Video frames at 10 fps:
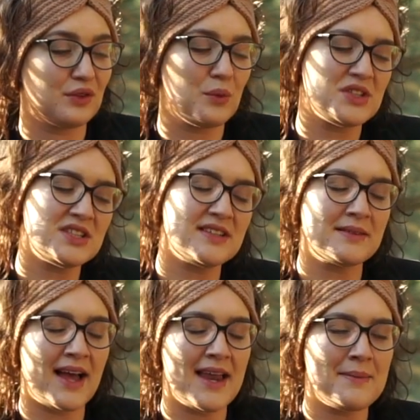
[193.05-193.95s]
which does
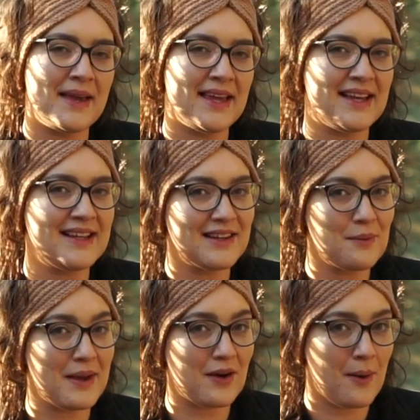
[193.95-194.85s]
kind of make it a little
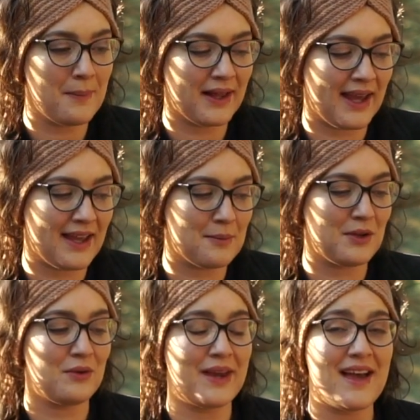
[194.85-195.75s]
bit complicated, but
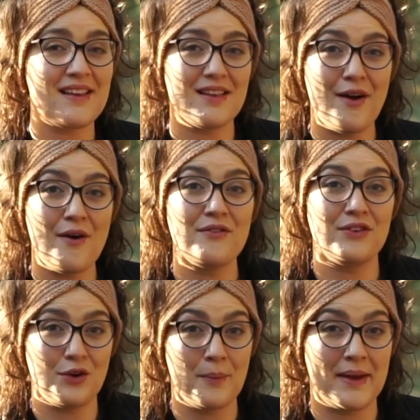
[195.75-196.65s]
you get a lot for
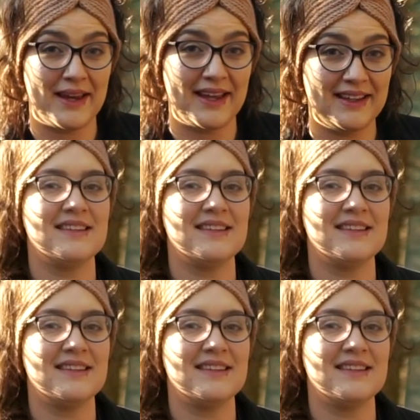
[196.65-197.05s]
your money.